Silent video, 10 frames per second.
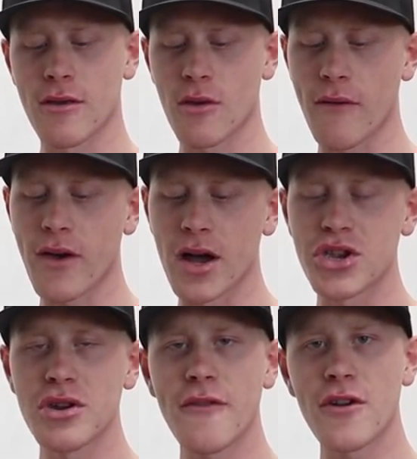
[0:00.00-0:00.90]
So I've got
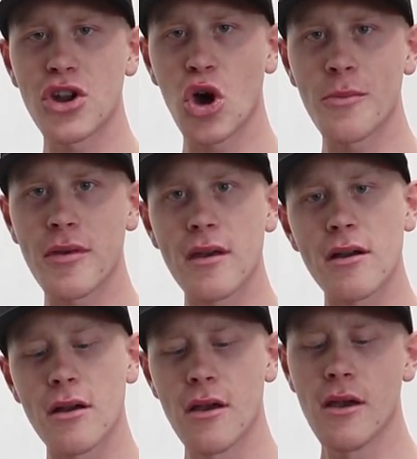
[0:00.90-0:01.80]
two different domes here.